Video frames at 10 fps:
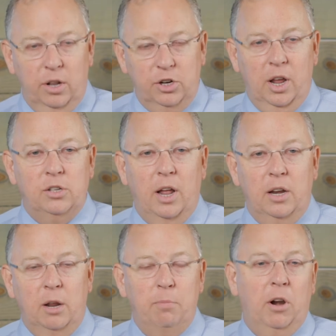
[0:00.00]
education, how to
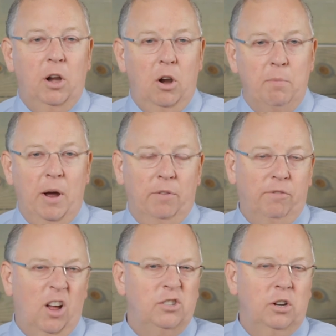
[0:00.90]
take better care of your mouth,
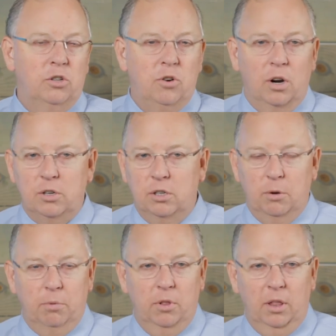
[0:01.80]
flossing instructions,
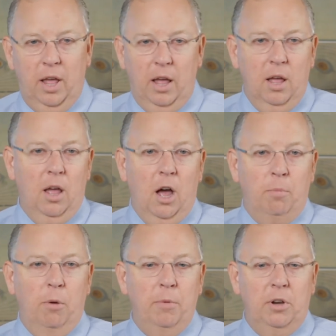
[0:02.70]
something like that.
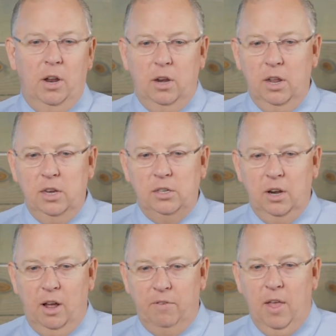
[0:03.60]
Appointment done, easy
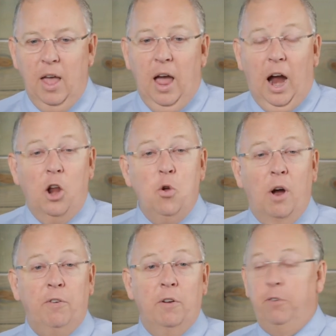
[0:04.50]
enough. Are you
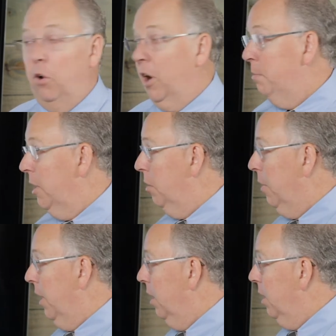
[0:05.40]
offering fluoride, by the
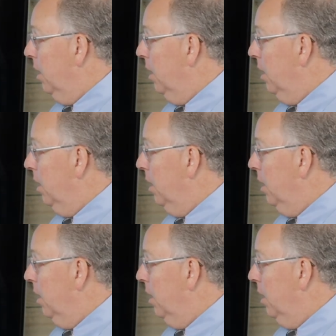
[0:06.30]
way?